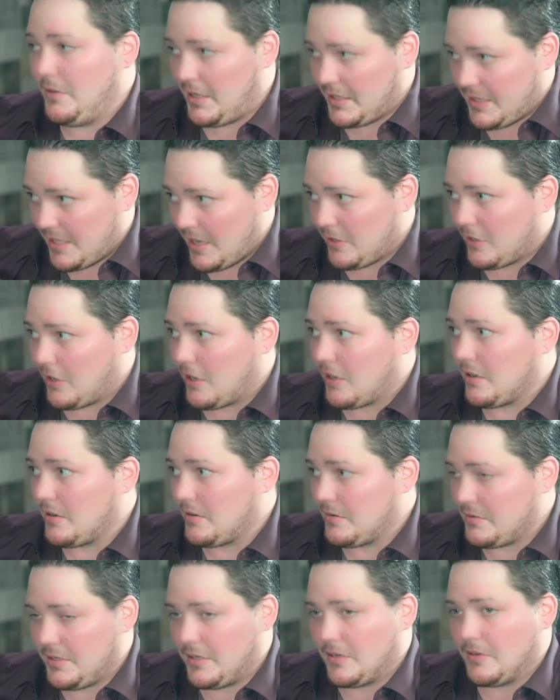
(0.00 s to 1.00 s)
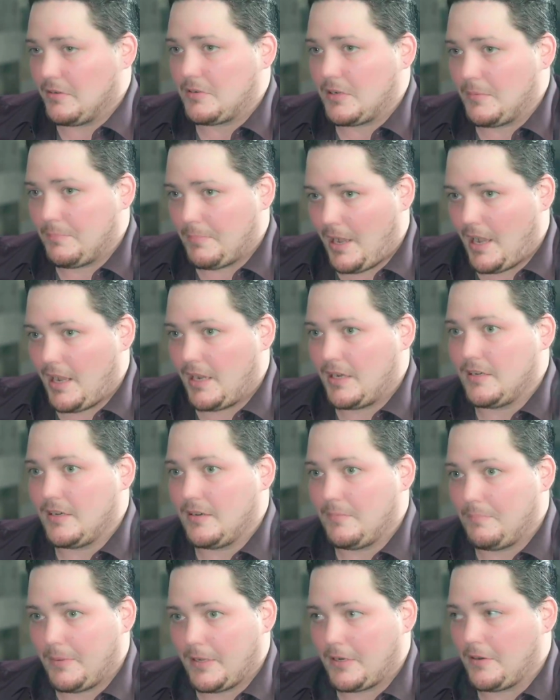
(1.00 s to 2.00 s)
They are, combined
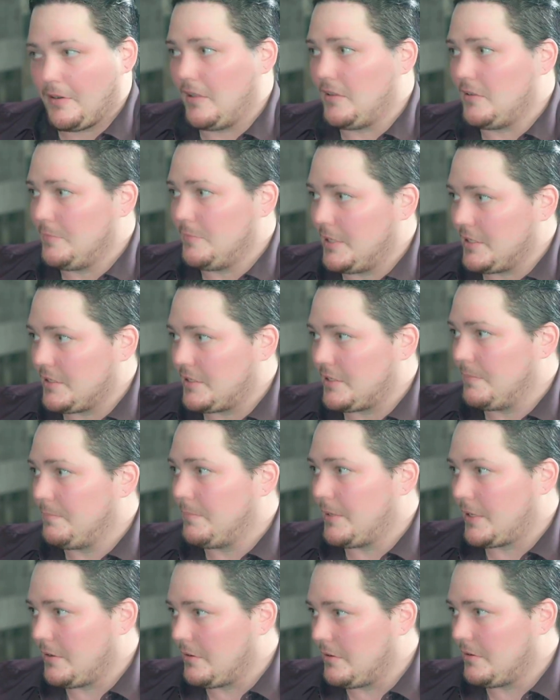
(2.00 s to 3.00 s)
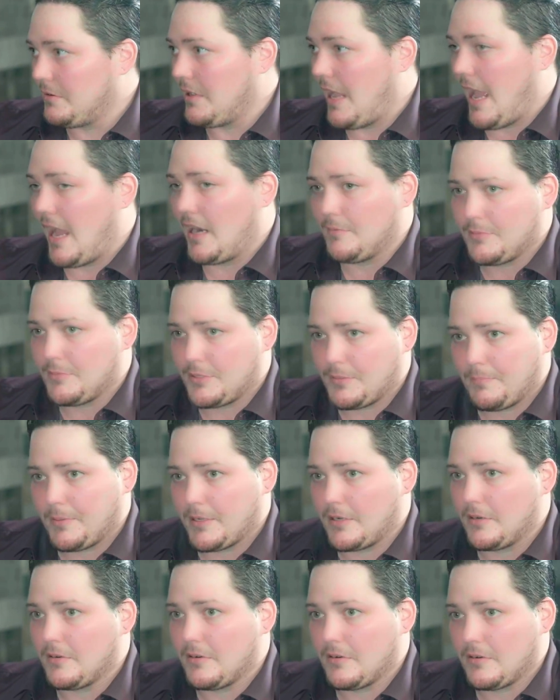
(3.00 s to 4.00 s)
in bigger elements and bigger atoms and
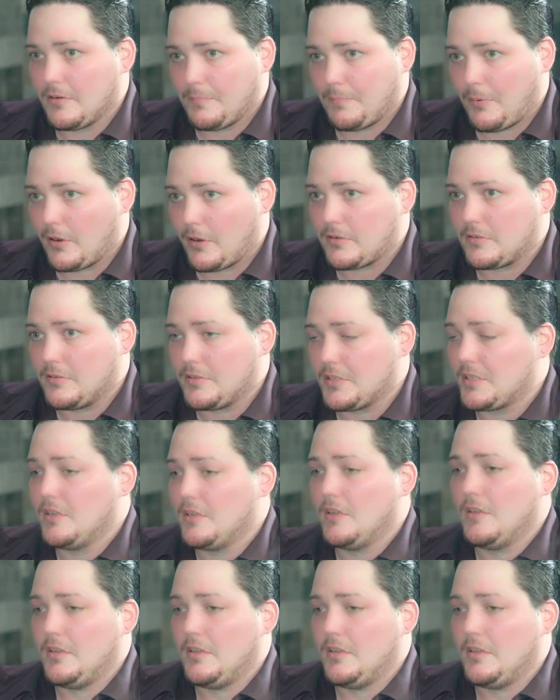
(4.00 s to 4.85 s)
bigger particles.